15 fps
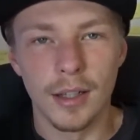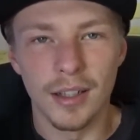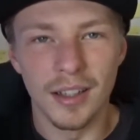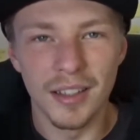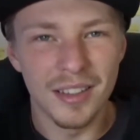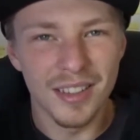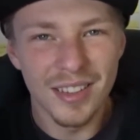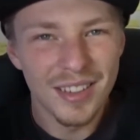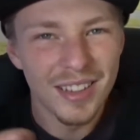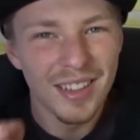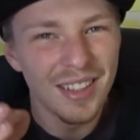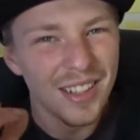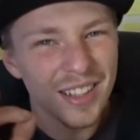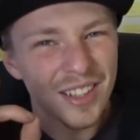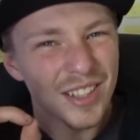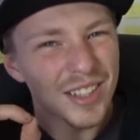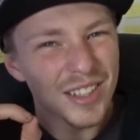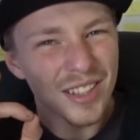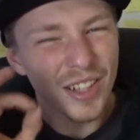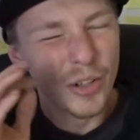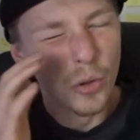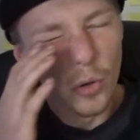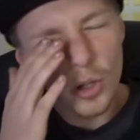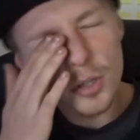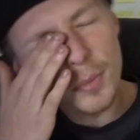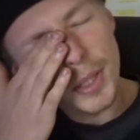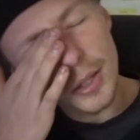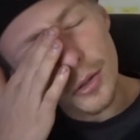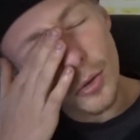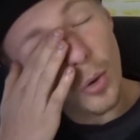It just annoys
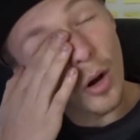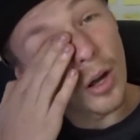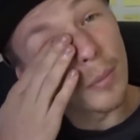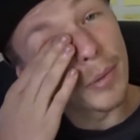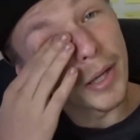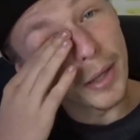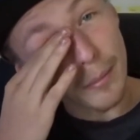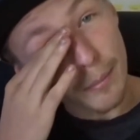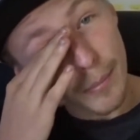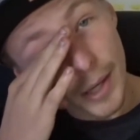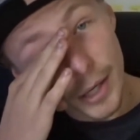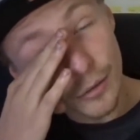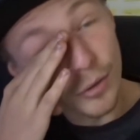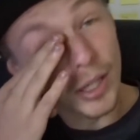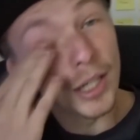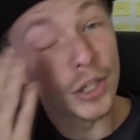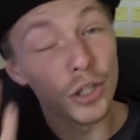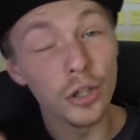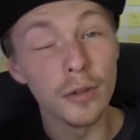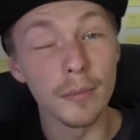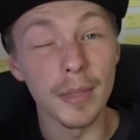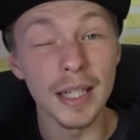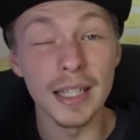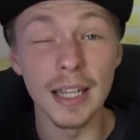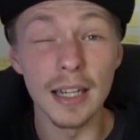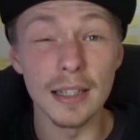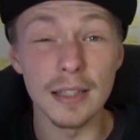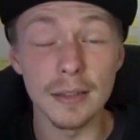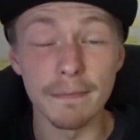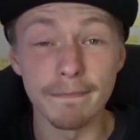me quite a bit, and it really shouldn't, but it
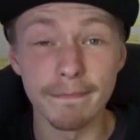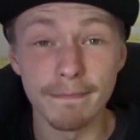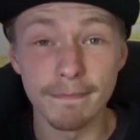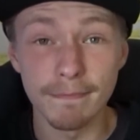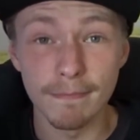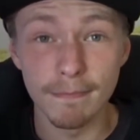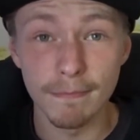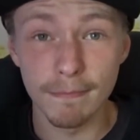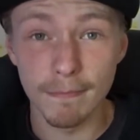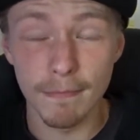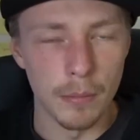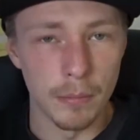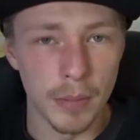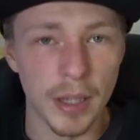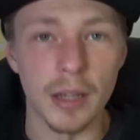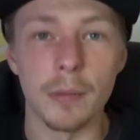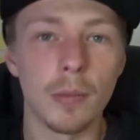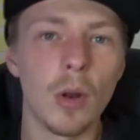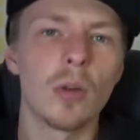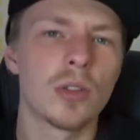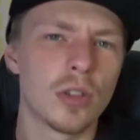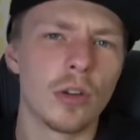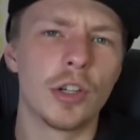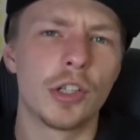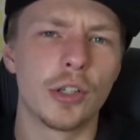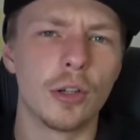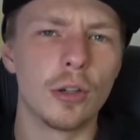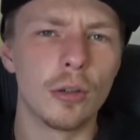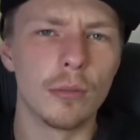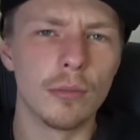does. Yeah, long story
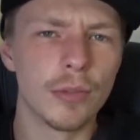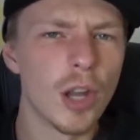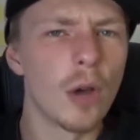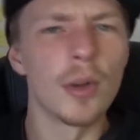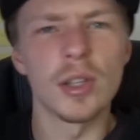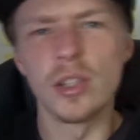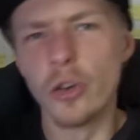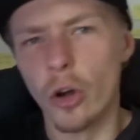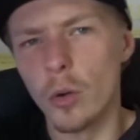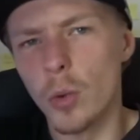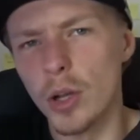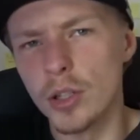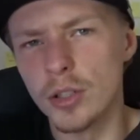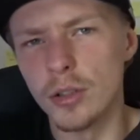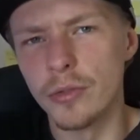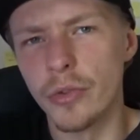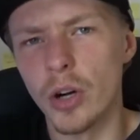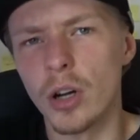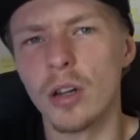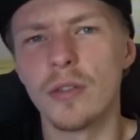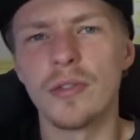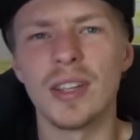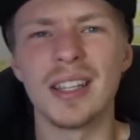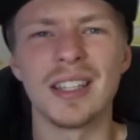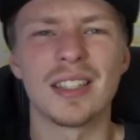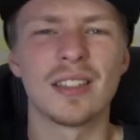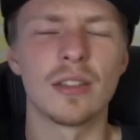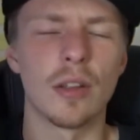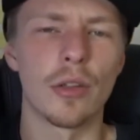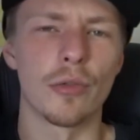short, no, it's not a 125,
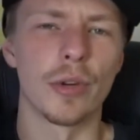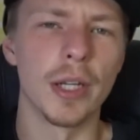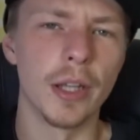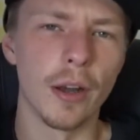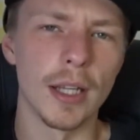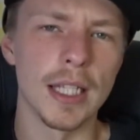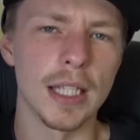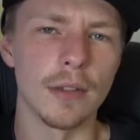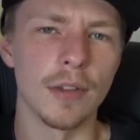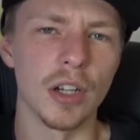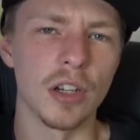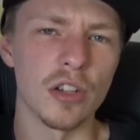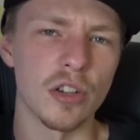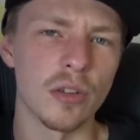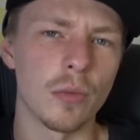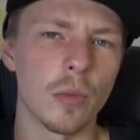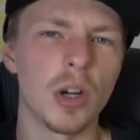it's the 390 version.